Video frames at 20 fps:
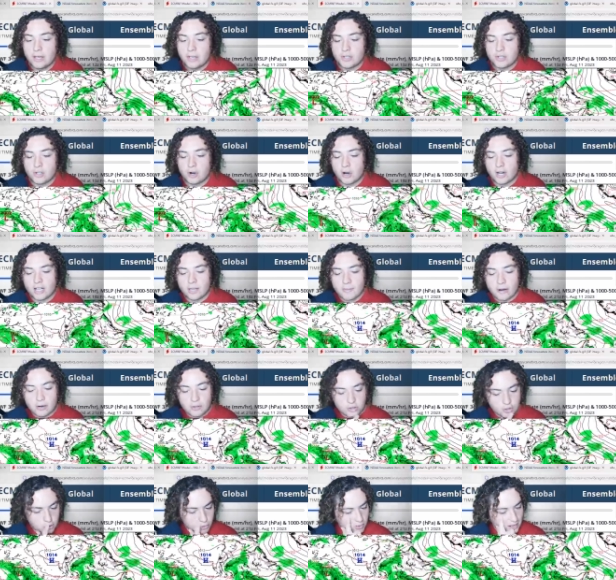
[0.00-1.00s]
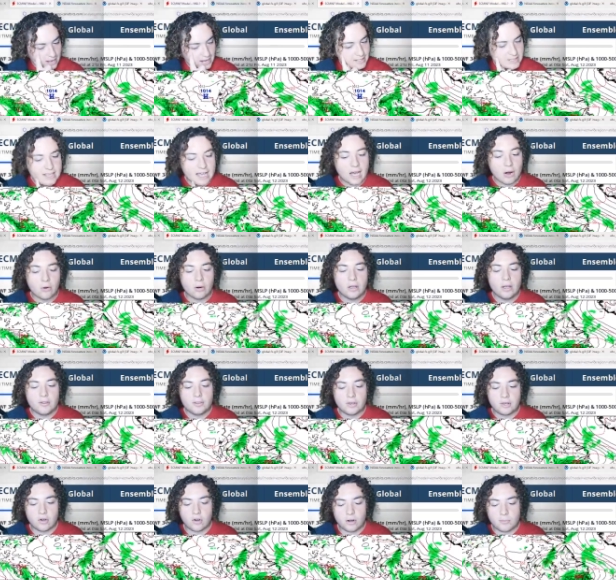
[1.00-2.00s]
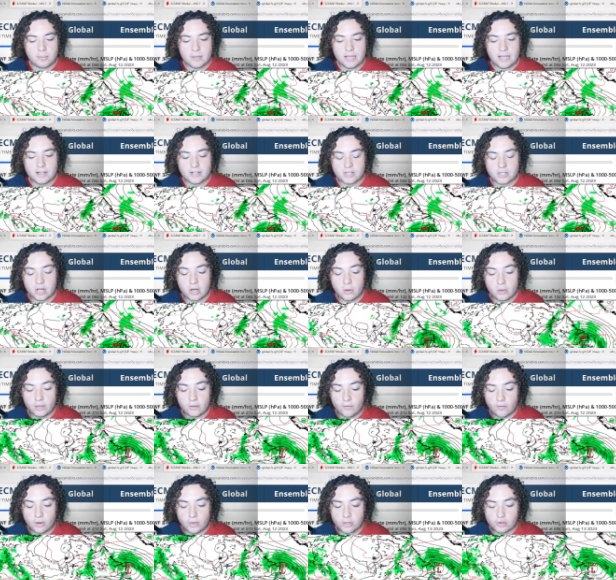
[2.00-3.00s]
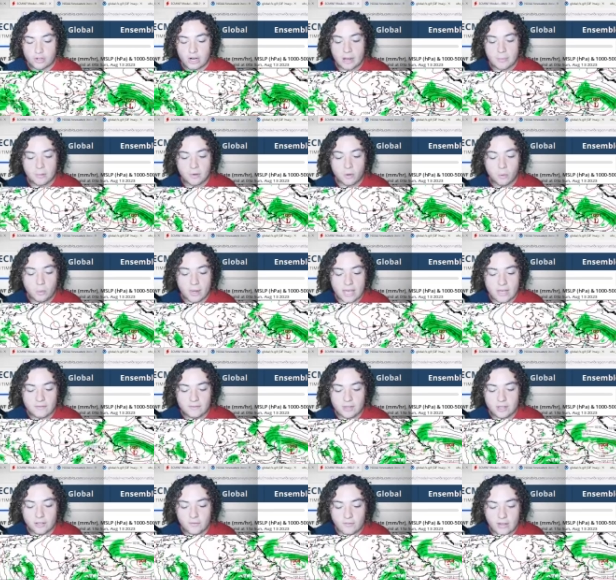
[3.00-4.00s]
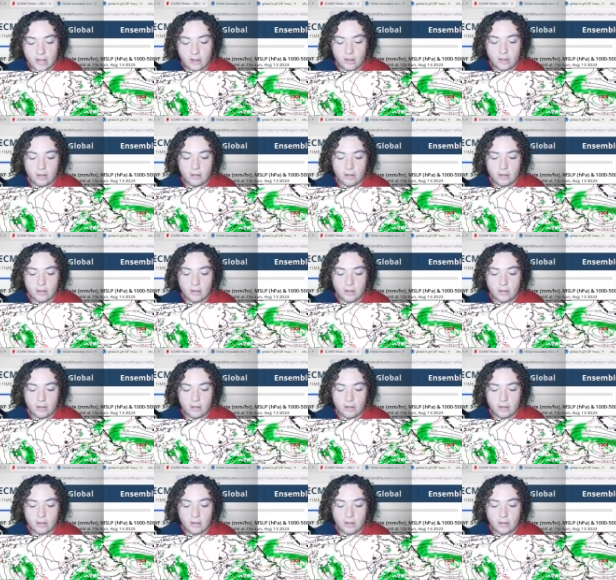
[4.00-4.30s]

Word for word: Starting about two days out, the European is calling for a tropical wave to develop,